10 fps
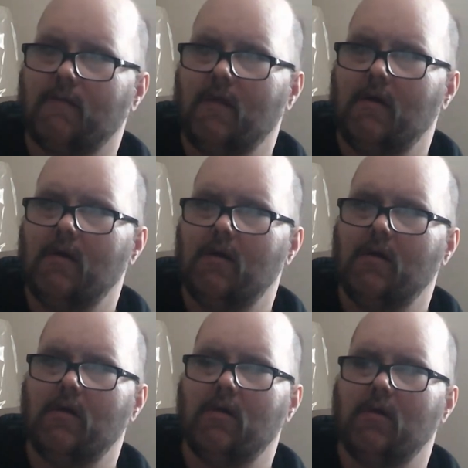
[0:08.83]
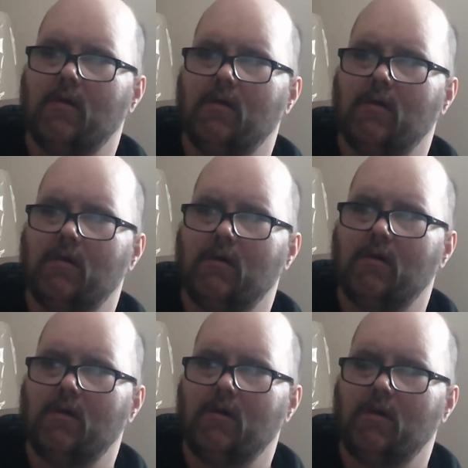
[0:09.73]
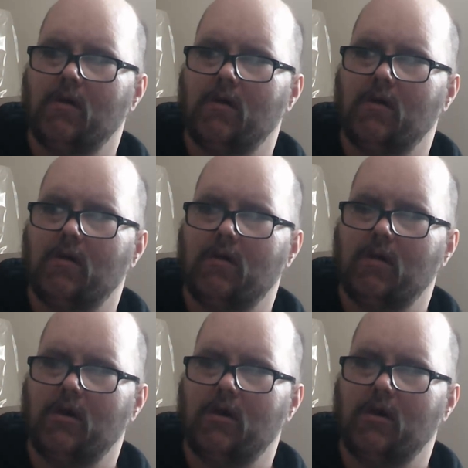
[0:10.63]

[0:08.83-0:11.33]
(silence)